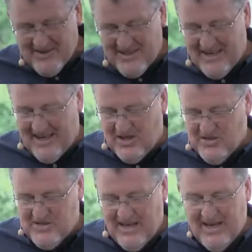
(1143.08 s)
out to
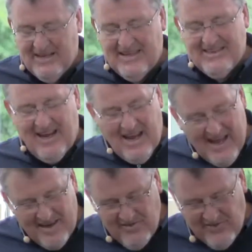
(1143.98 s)
us that to
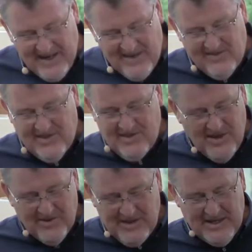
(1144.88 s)
have faith, you
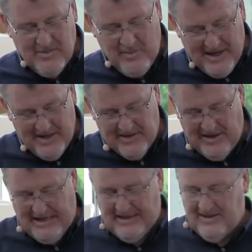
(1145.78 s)
don't need a
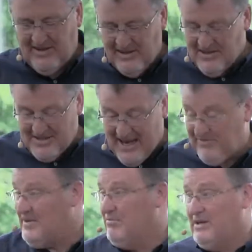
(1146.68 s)
pedigree. You just
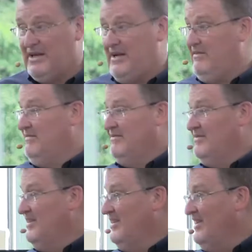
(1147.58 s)
have to believe.
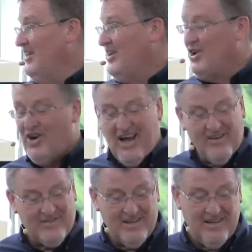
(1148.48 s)
You don't
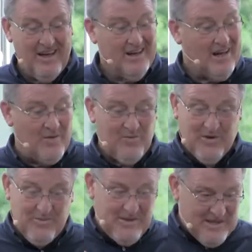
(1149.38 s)
have to come
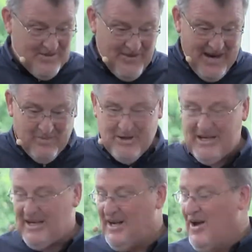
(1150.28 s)
from this
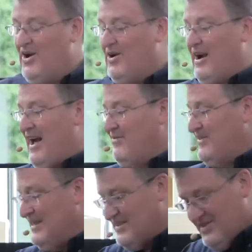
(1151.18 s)
family or
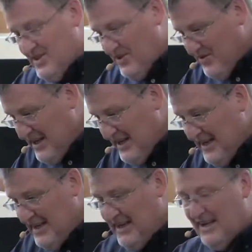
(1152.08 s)
have this
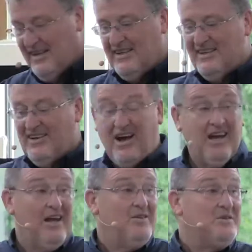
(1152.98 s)
degree.
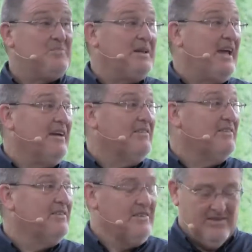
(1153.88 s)
All you gotta do is
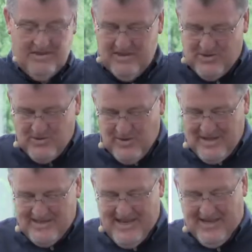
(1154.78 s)
believe. This is
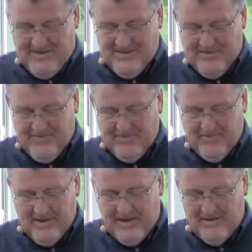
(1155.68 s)
what it says.
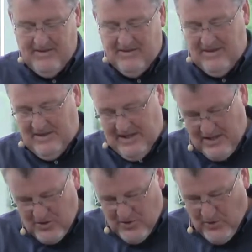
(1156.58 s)

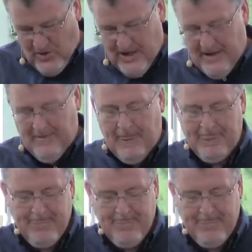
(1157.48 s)
In the story,